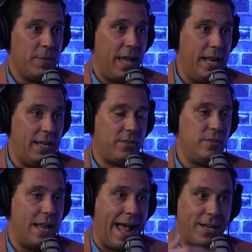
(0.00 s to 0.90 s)
And it's
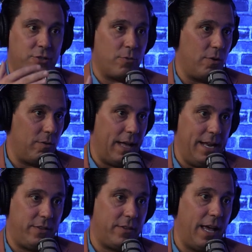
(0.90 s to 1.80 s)
natural. And
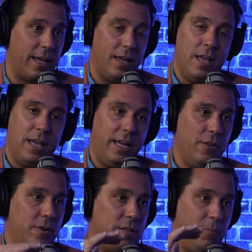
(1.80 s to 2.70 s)
it's like Eh,
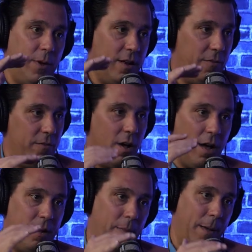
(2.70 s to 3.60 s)
there's a bit of
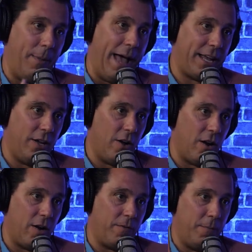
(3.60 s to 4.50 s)
not in my
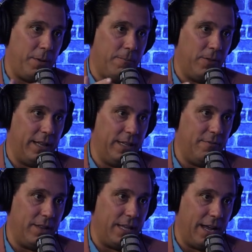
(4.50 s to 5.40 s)
backyard from people that
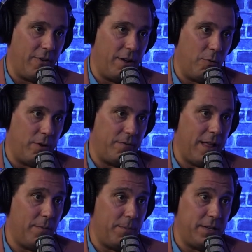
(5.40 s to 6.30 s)
live in the area where
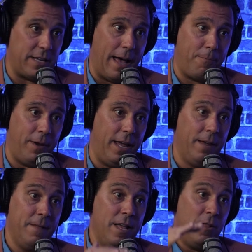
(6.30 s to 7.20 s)
development's happening.
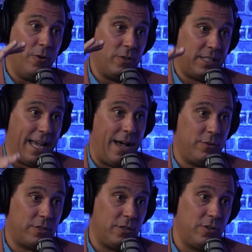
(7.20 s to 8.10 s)
There's
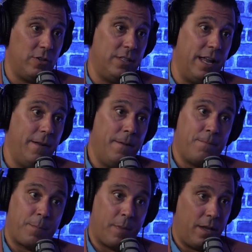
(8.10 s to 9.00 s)
counselors that,
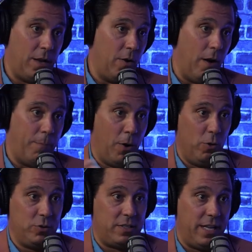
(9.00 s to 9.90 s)
you know,
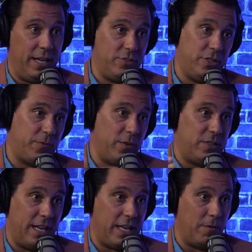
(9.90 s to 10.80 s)
oppose things just for the
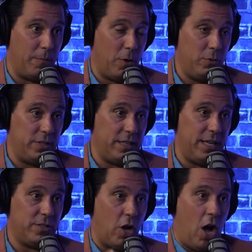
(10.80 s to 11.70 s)
sake of opposing
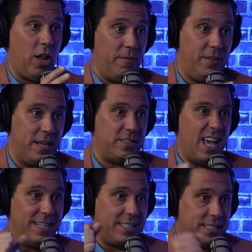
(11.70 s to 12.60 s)
things. All of this
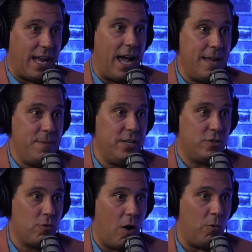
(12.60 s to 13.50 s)
stymies
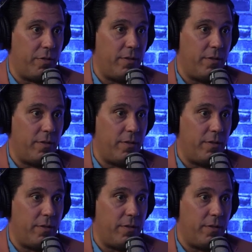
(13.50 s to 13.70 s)
growth.